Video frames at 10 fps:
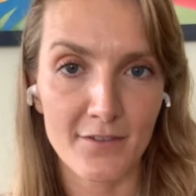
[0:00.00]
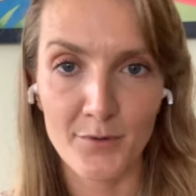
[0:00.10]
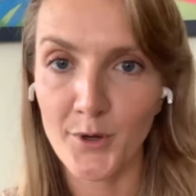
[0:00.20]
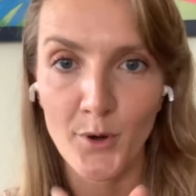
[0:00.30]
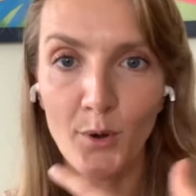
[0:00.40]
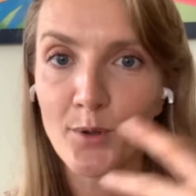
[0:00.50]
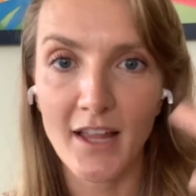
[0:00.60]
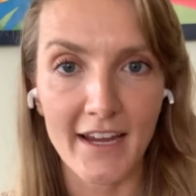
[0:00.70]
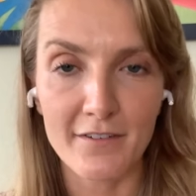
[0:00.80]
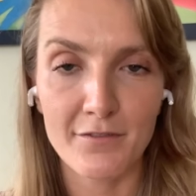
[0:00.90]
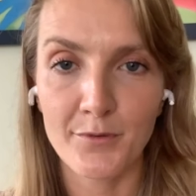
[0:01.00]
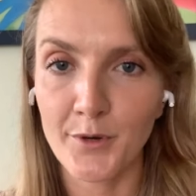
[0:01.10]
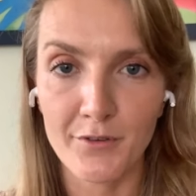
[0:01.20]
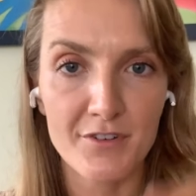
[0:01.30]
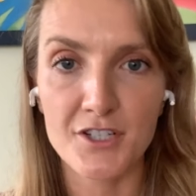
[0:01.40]
your whole life,
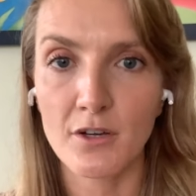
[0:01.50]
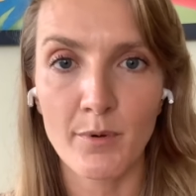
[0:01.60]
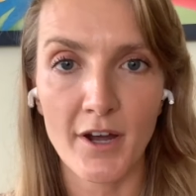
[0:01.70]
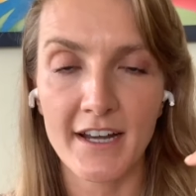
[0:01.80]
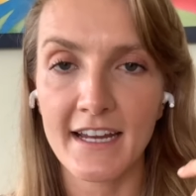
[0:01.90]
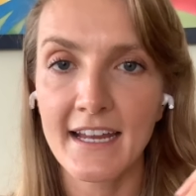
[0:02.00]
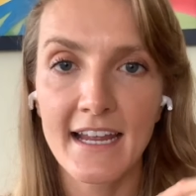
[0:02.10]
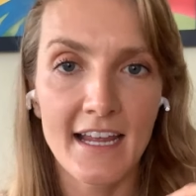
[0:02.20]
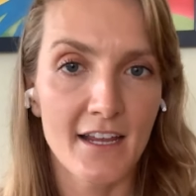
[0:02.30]
through your physical body,